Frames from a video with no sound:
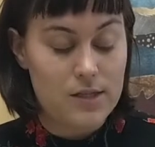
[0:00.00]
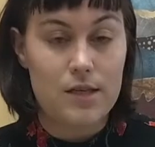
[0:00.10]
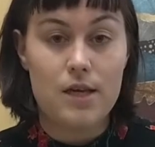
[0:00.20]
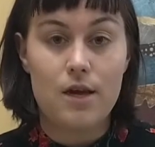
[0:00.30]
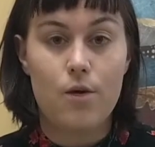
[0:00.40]

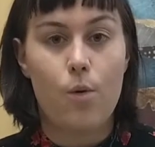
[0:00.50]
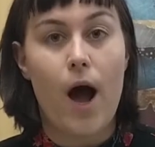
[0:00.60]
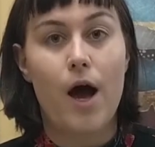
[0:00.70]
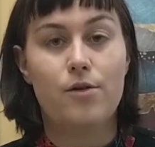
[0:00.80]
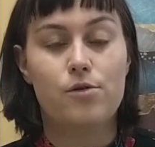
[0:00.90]
see
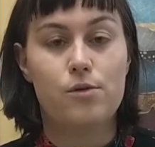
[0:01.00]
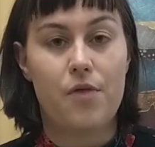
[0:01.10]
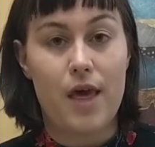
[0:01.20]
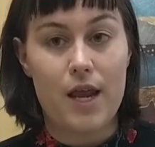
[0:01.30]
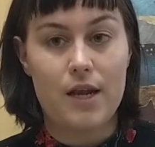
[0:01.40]
how to
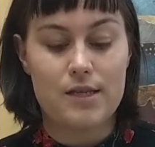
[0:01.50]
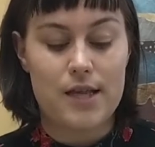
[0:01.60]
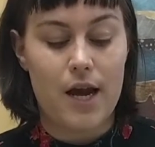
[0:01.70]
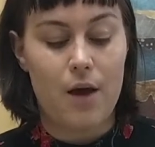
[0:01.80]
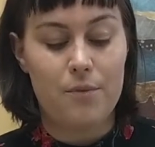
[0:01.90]
then
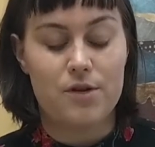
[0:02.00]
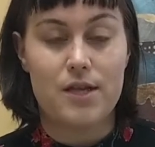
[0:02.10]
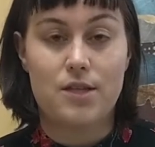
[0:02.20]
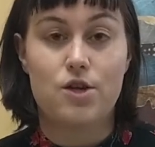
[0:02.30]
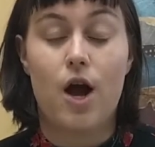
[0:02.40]
set up your
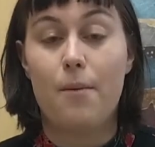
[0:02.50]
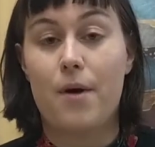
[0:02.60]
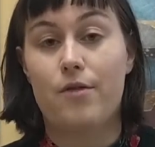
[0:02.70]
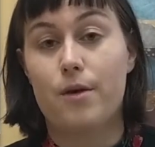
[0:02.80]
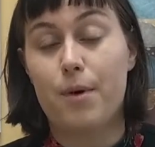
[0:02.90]
sensor up
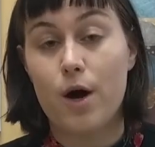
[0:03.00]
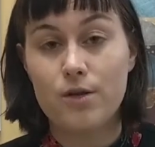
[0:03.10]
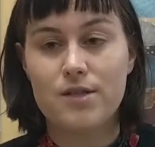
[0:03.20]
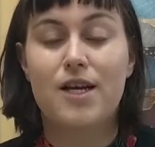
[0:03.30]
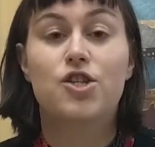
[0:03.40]
on the
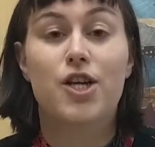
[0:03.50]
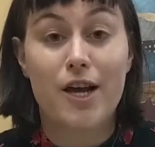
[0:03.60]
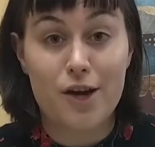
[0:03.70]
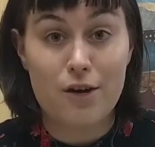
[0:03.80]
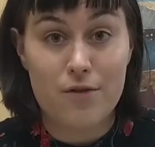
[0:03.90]
post,
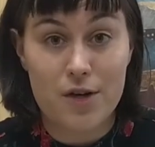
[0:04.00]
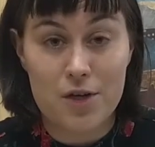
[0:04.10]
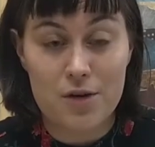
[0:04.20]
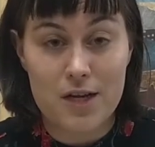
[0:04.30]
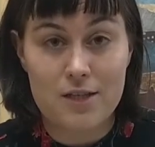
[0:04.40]
check out our
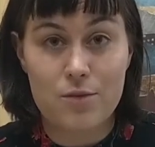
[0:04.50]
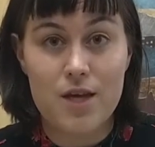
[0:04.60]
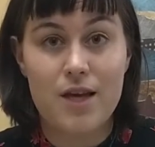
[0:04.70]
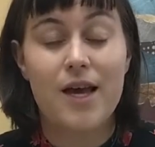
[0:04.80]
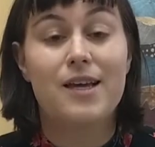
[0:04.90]
video next
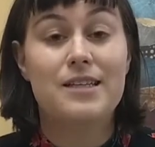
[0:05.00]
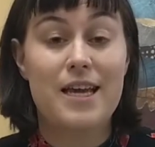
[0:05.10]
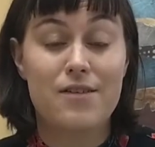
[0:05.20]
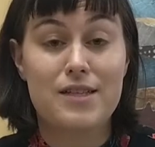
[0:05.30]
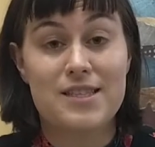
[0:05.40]
week.
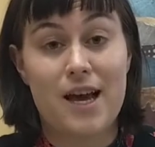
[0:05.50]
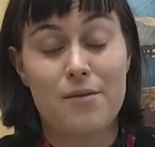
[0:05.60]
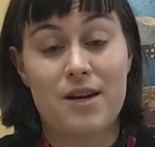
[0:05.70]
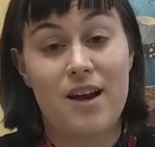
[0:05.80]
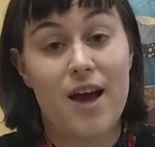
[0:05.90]
David,
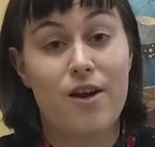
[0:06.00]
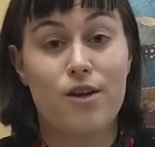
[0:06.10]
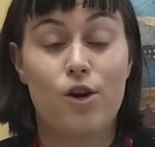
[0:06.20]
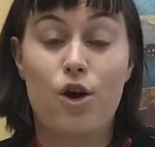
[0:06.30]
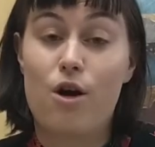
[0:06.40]
Simon, and I are
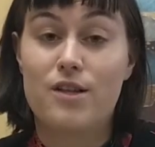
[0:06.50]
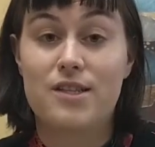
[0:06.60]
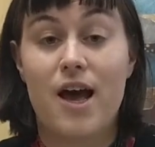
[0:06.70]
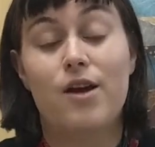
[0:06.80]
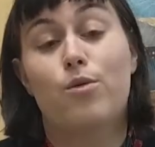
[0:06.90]
going to go
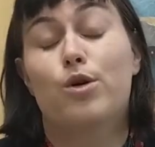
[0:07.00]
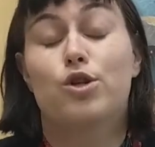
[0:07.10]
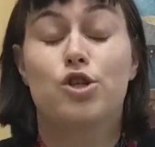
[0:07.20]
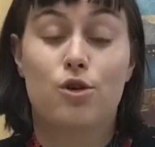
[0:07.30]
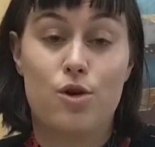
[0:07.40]
outside. We're going to
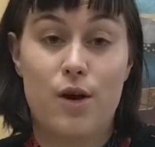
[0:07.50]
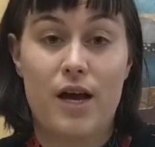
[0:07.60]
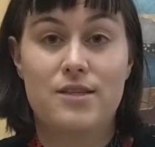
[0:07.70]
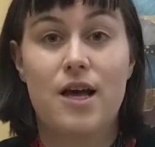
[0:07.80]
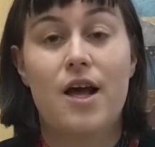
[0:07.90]
show you
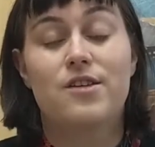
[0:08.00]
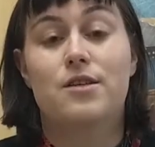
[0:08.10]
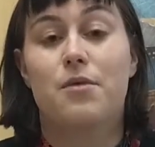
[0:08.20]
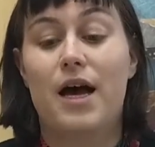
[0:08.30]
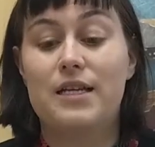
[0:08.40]
guys
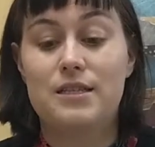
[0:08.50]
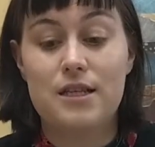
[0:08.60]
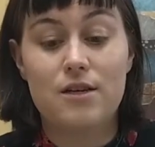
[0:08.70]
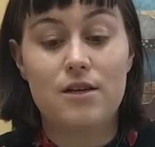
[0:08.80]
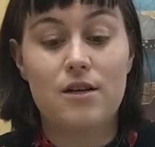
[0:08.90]
some
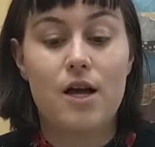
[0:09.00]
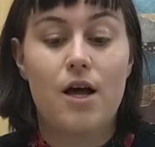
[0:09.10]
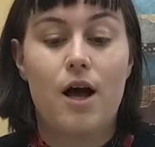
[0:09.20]
ideal